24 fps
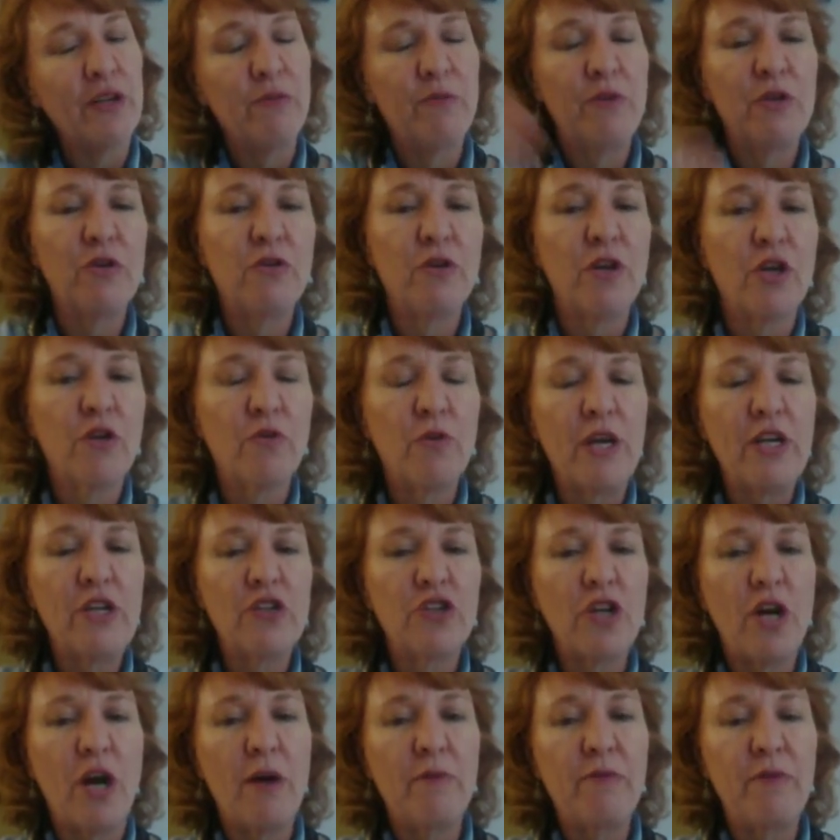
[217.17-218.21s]
You've been doing a great
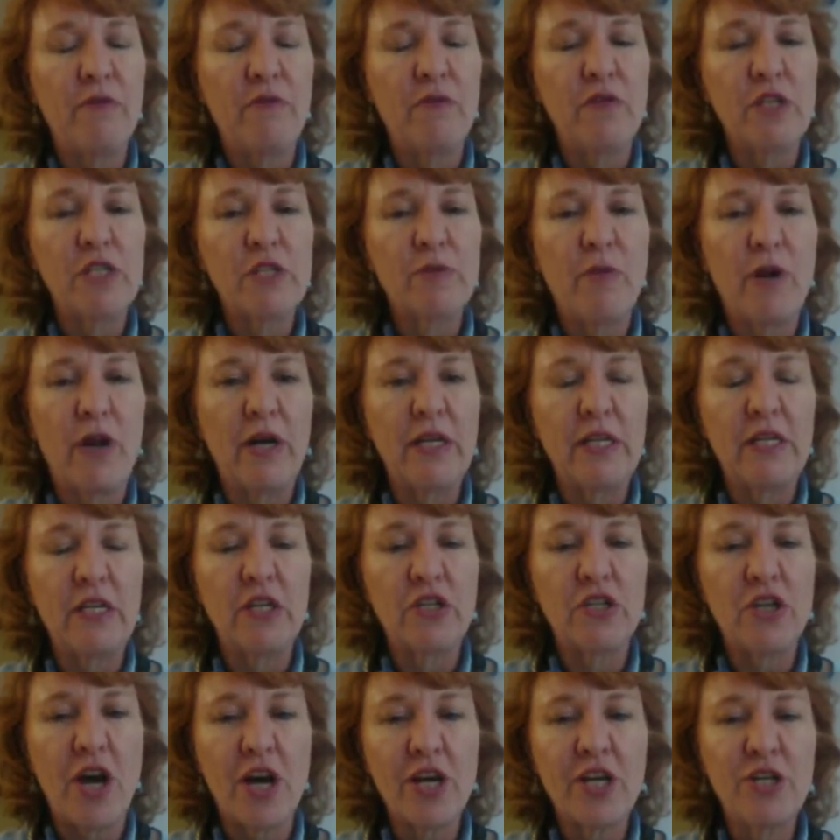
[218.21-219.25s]
job of responding
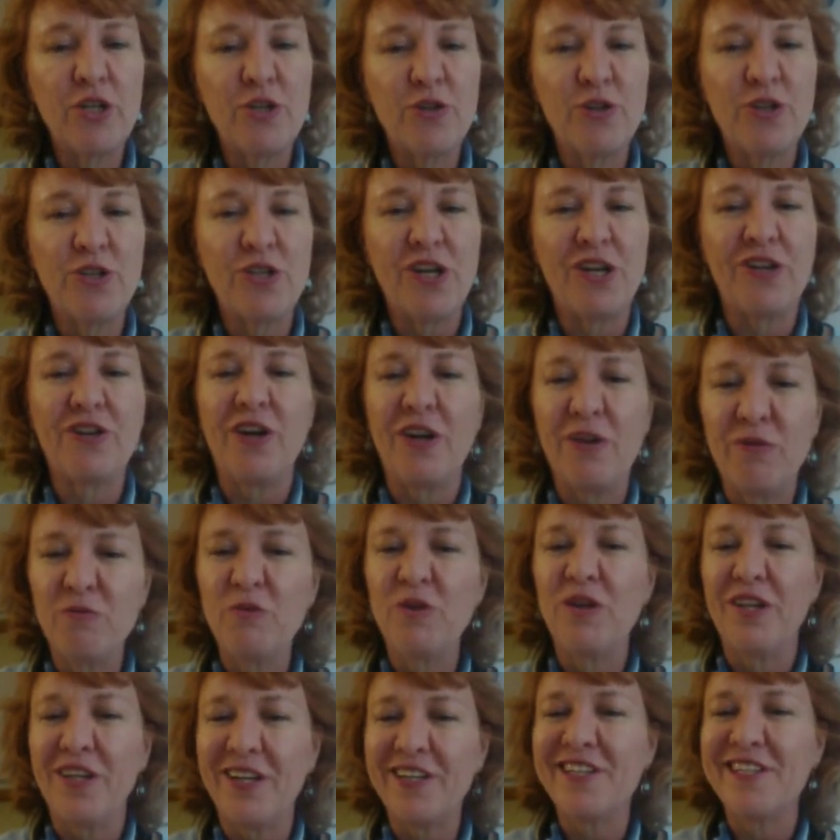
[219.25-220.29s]
and talking to each other. I
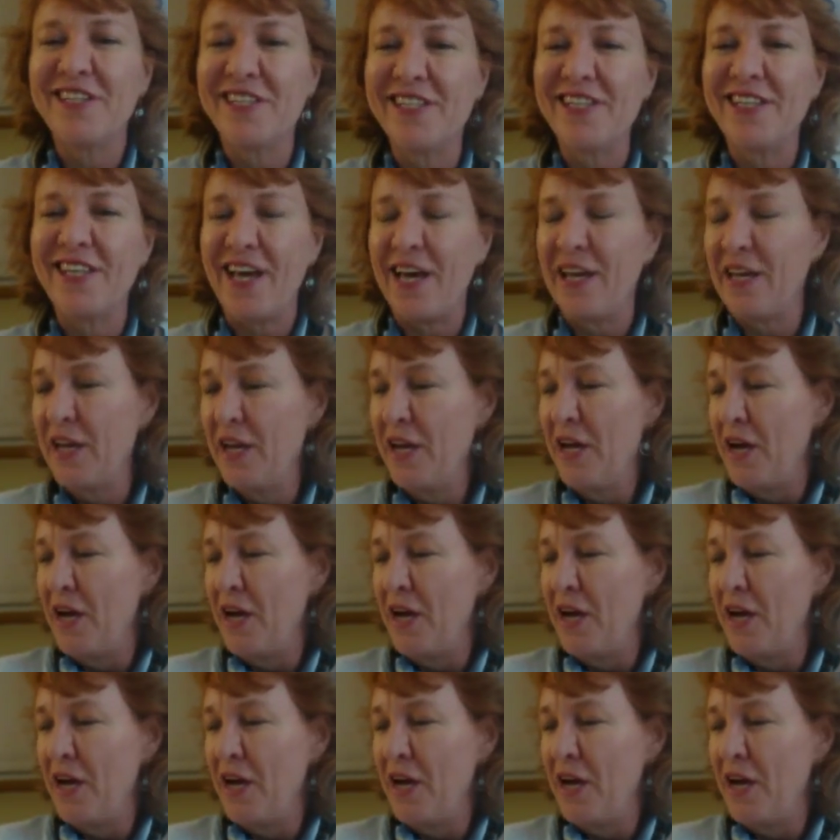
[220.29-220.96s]
really like to see that.